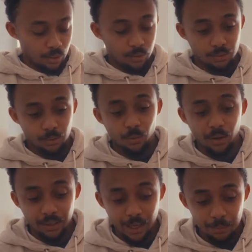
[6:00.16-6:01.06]
So
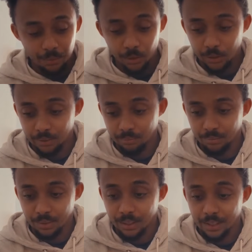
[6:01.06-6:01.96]
I kept looking
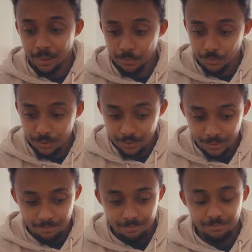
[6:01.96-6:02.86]
and I kept reading,